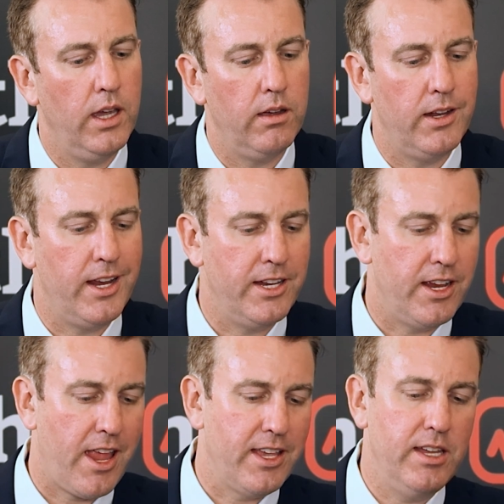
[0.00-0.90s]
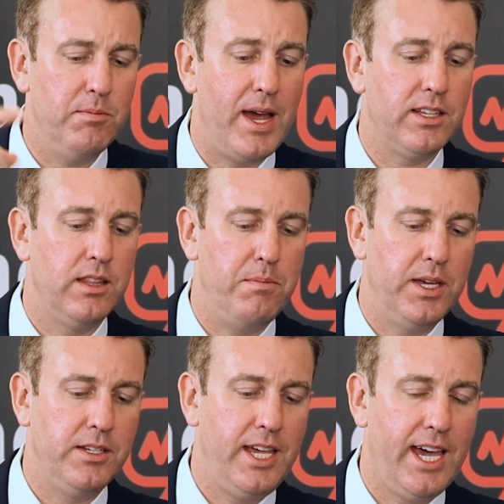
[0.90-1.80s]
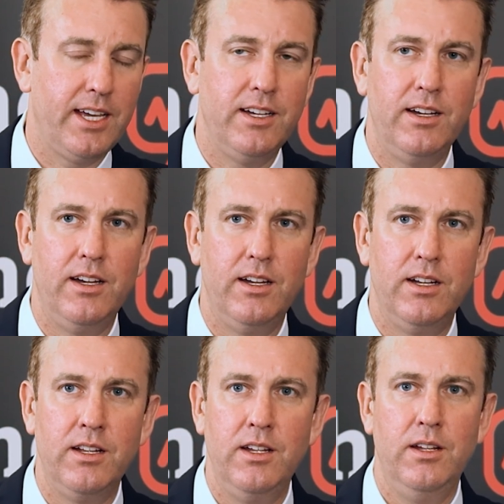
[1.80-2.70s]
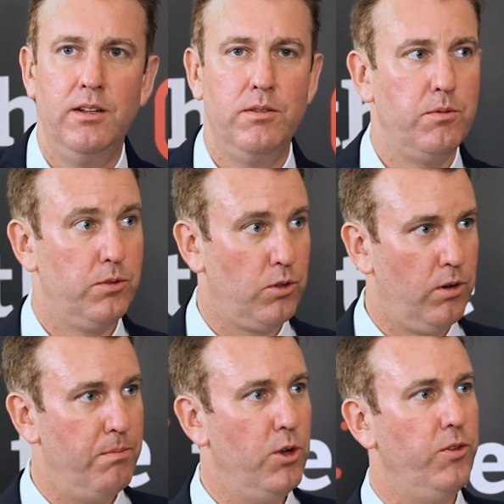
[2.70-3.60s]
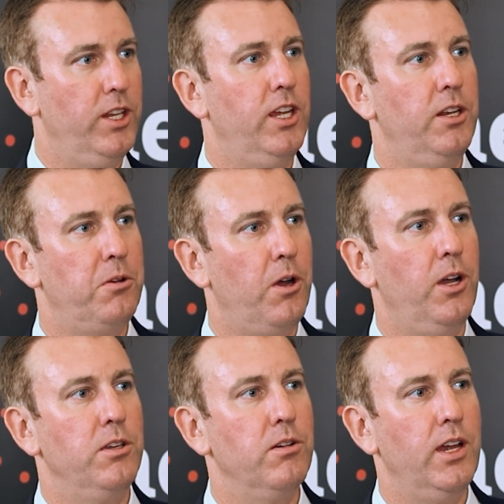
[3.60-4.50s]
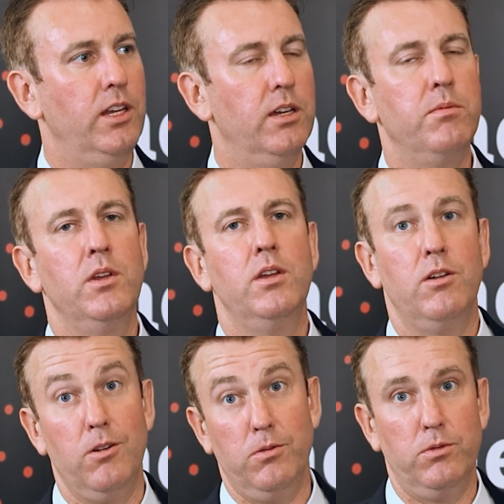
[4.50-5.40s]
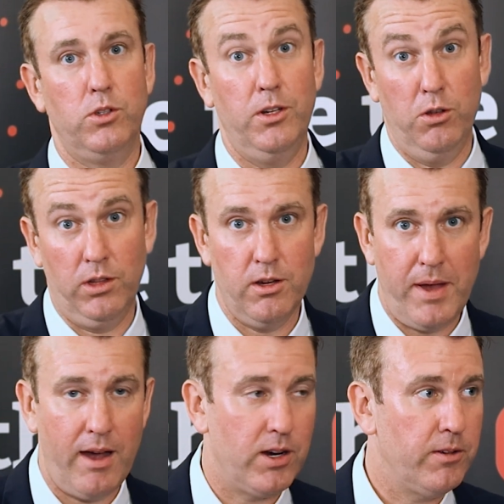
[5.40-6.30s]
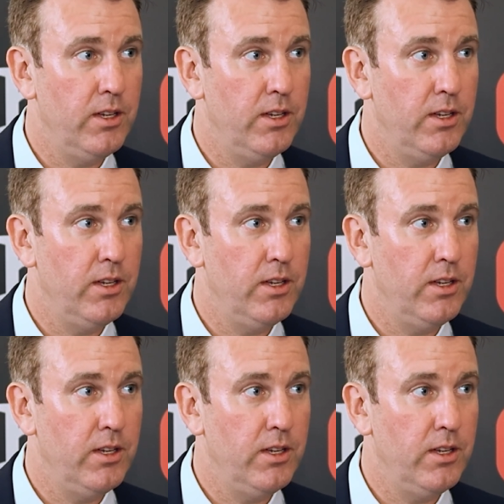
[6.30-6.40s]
Yeah. And getting back to the big tech sort of moving in on uranium, or sorry, nuclear power.